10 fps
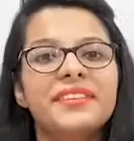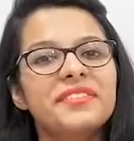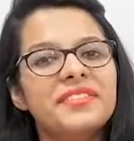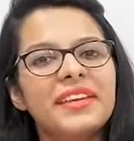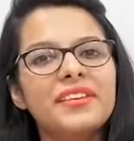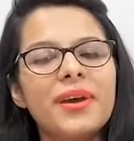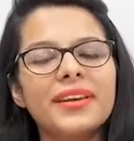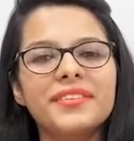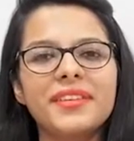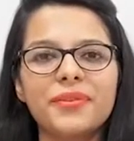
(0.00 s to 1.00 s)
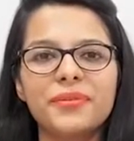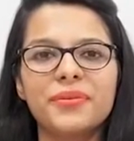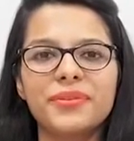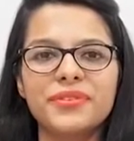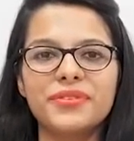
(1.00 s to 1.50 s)
The second writer that we
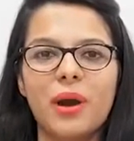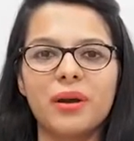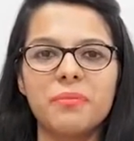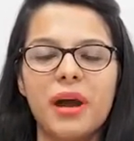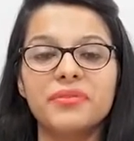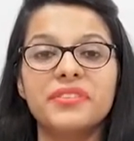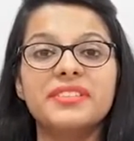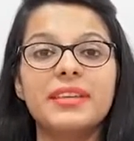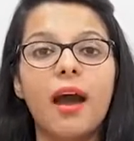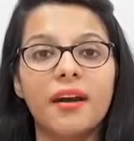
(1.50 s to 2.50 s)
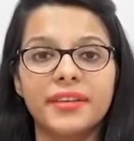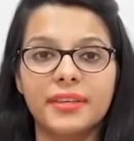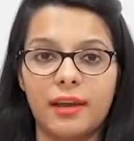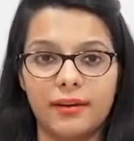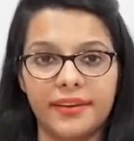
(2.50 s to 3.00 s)
are going to talk about is
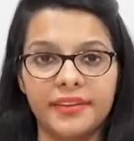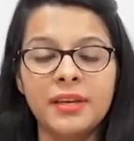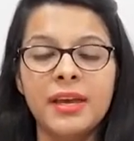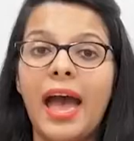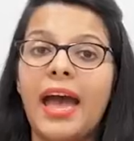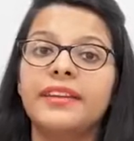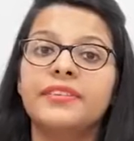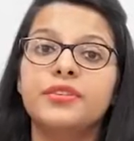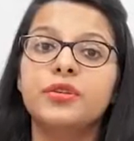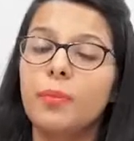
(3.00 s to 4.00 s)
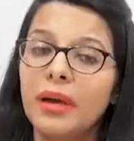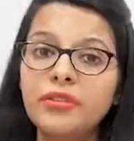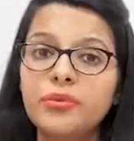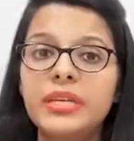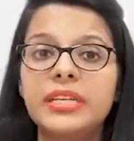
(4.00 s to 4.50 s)
R.K. Narayan, and you
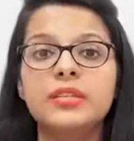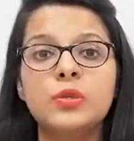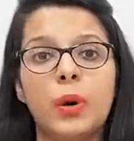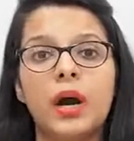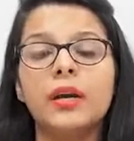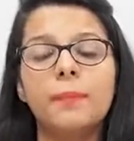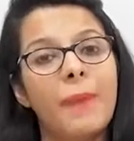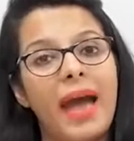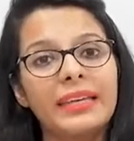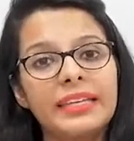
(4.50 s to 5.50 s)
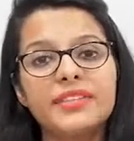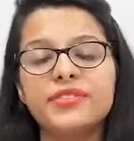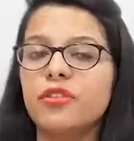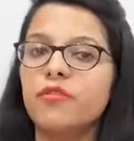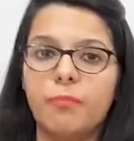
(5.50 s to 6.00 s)
must read his work
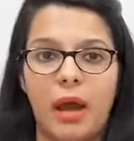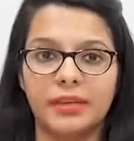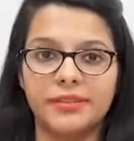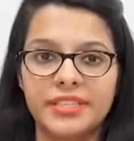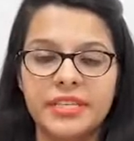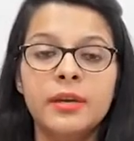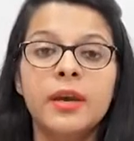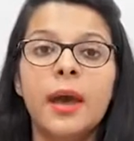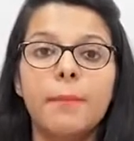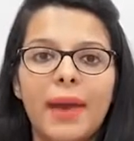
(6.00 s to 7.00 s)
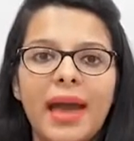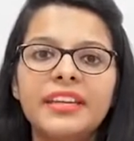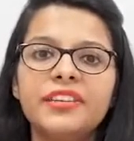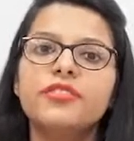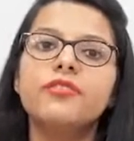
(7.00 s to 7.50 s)
Man-Eater of Malgudi.
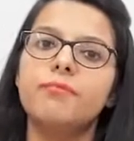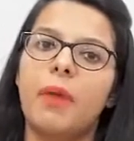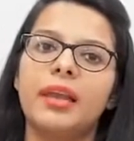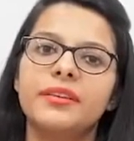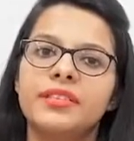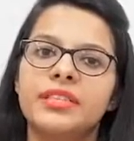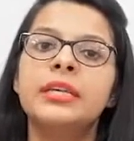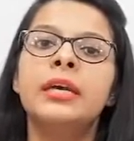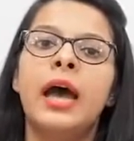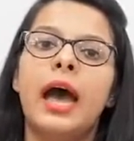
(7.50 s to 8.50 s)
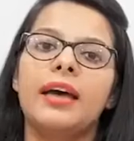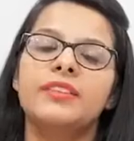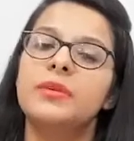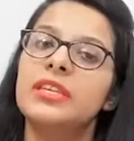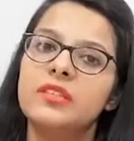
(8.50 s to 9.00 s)
Man-Eater of Malgudi
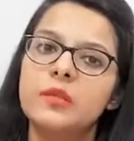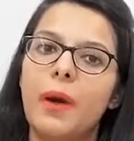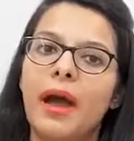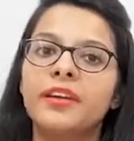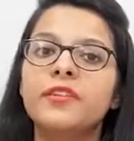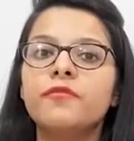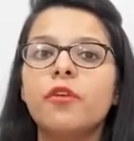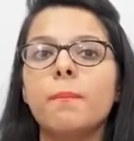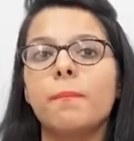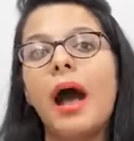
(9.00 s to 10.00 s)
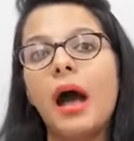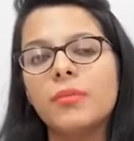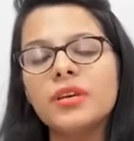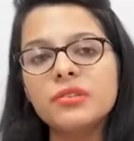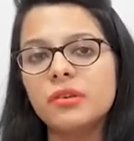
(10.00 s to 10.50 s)
has been inspired from
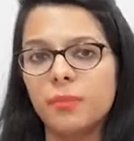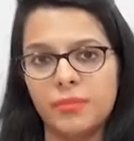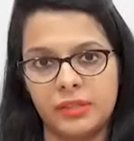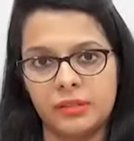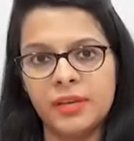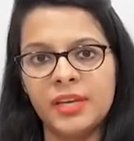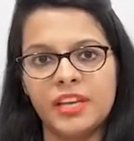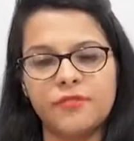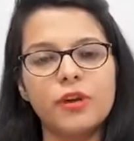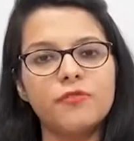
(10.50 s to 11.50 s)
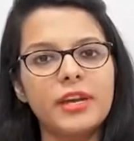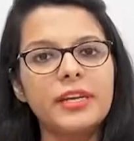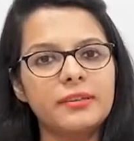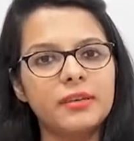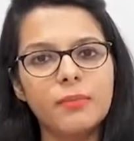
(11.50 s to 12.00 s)
Bhamasura myth. If you have
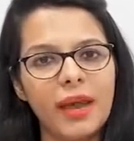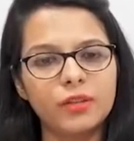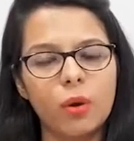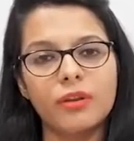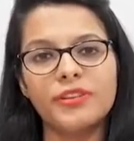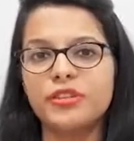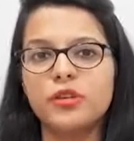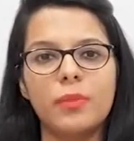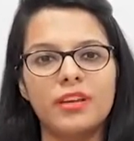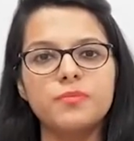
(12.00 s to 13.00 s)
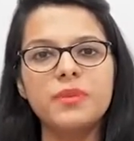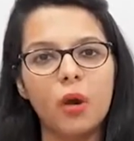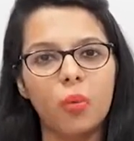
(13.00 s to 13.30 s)
read Indian mythology, you must be